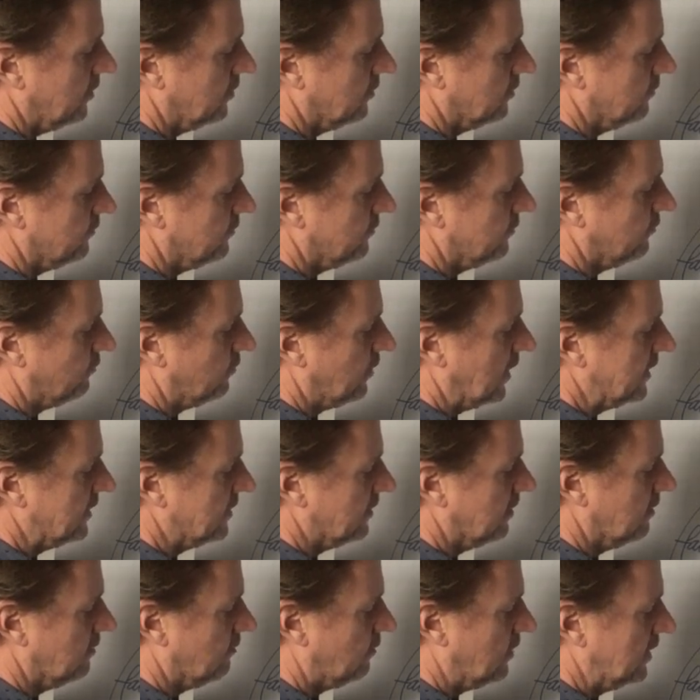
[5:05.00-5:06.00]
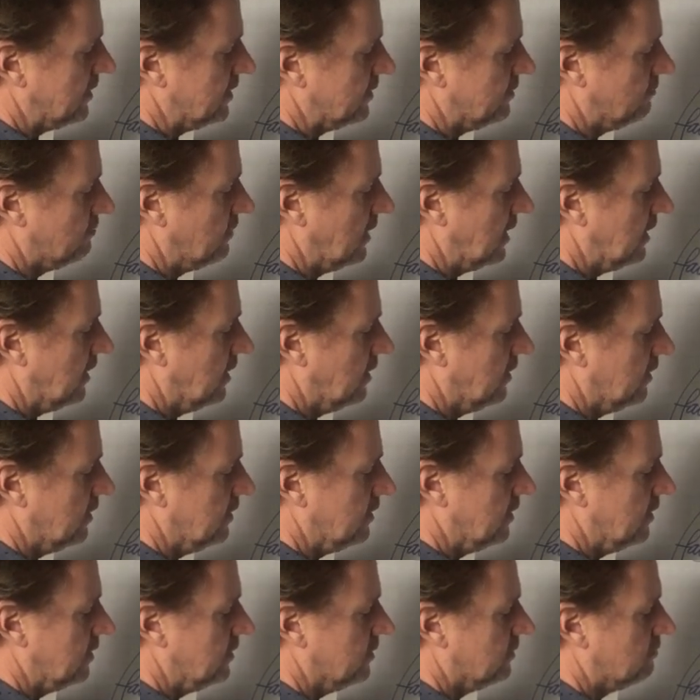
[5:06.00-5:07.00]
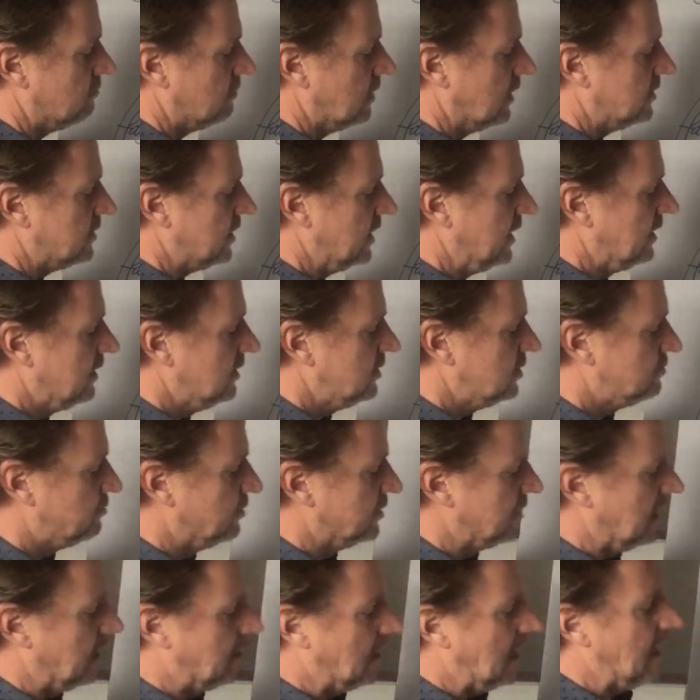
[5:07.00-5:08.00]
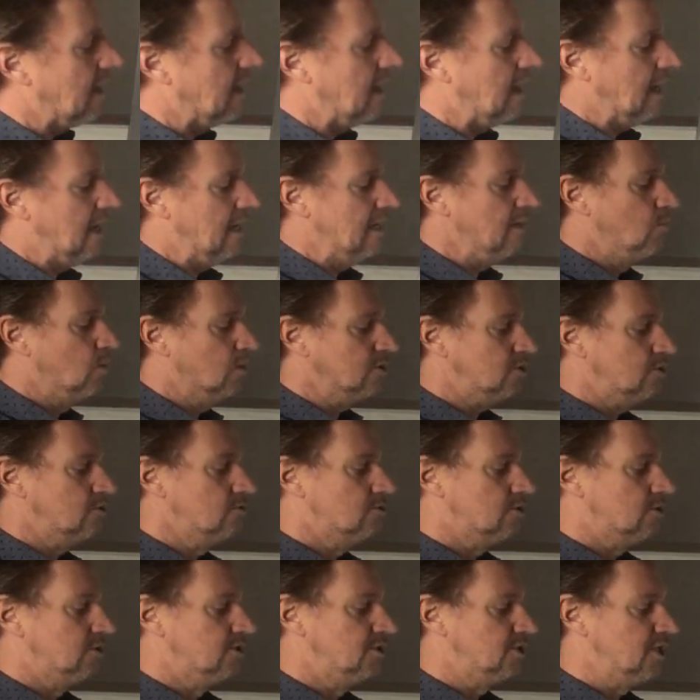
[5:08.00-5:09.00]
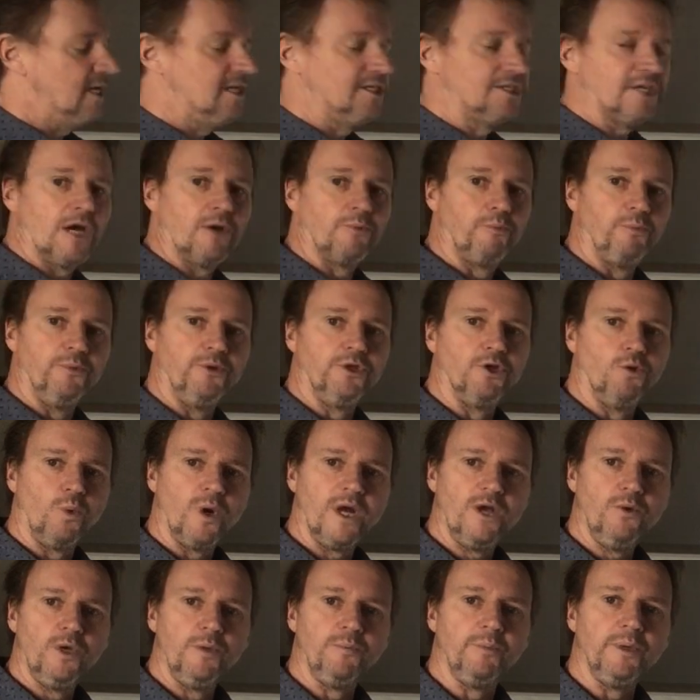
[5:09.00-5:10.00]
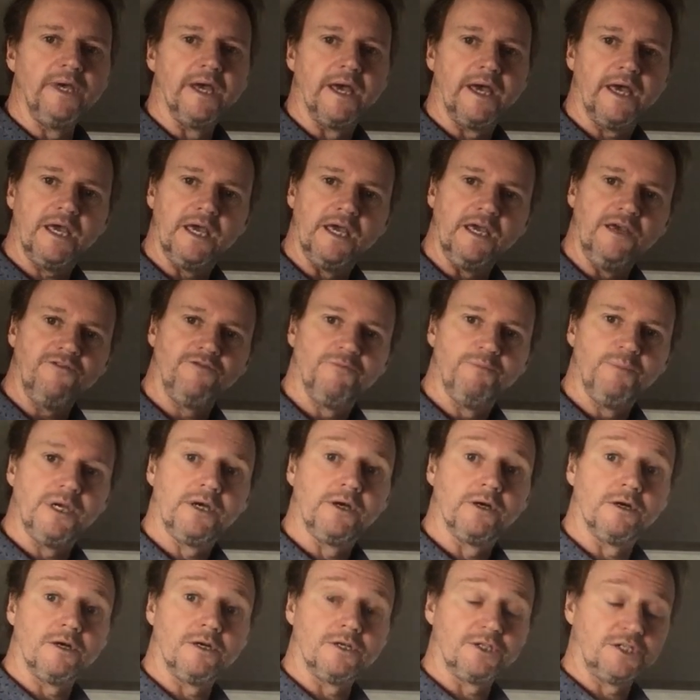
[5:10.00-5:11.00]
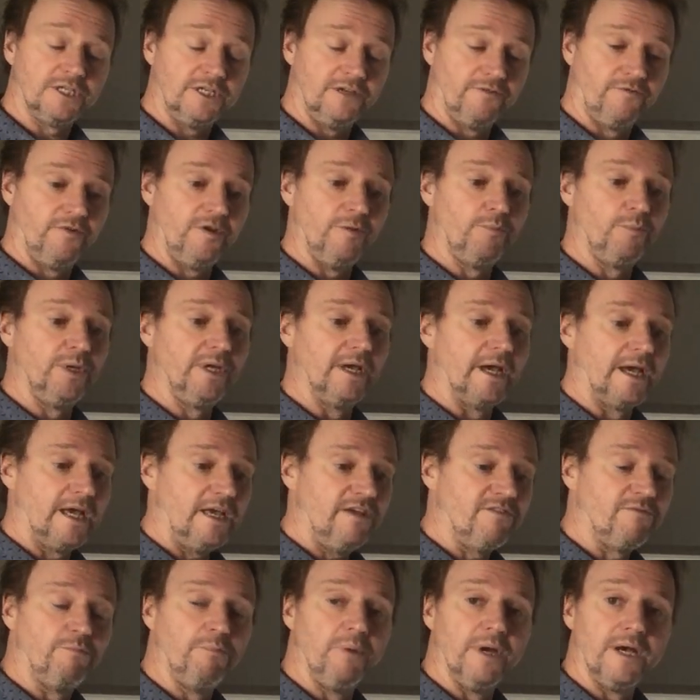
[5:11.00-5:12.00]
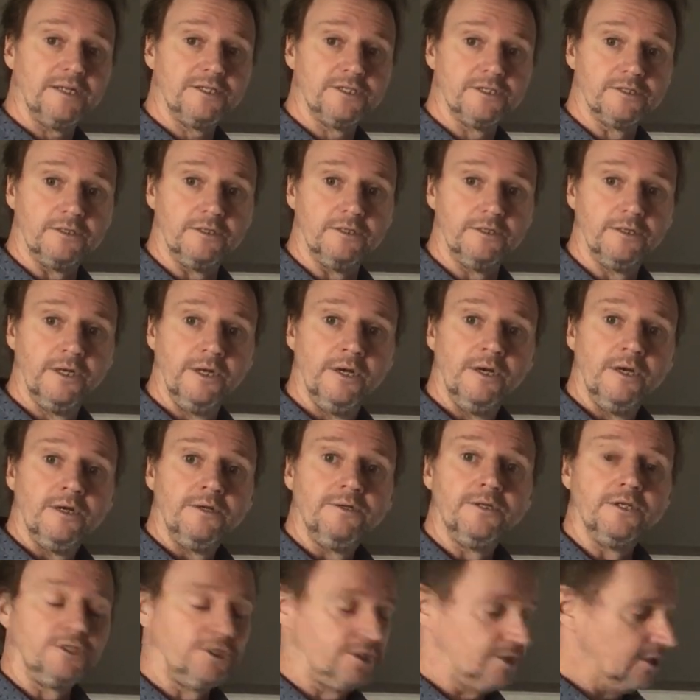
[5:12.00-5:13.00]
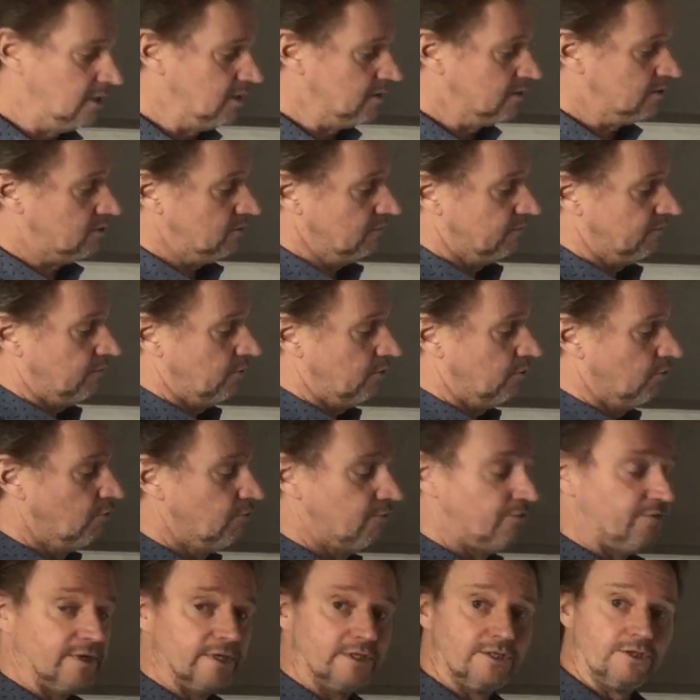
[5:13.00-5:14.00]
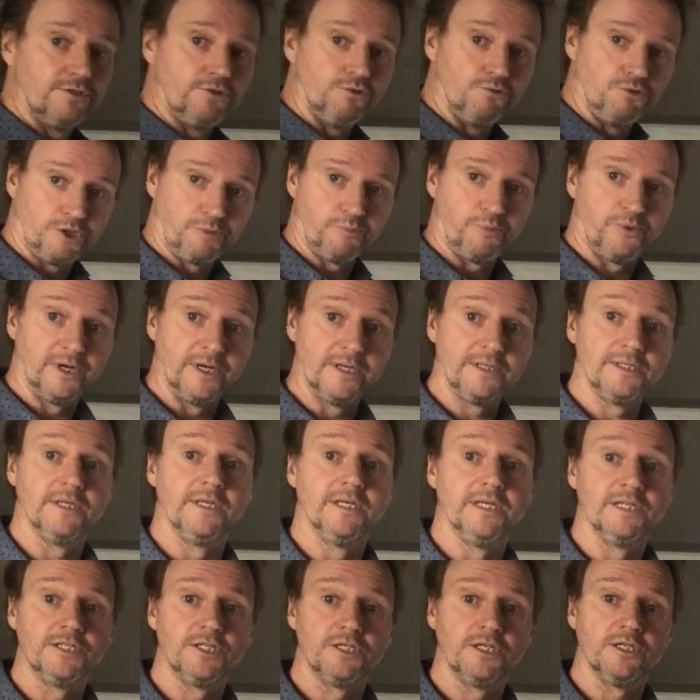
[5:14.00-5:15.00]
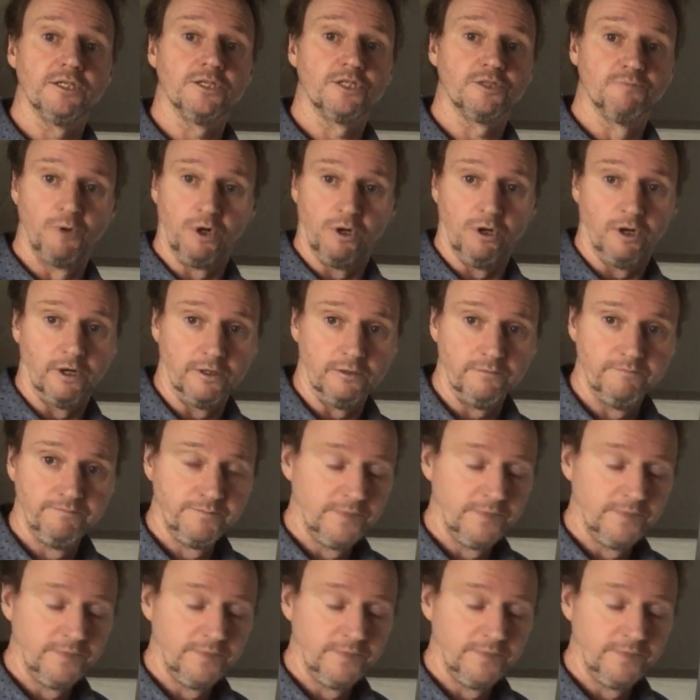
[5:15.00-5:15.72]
don't know if I write it right, in the right English, but he wants to change the way we behave, because if we behave better, the chance of COVID to spread is smaller.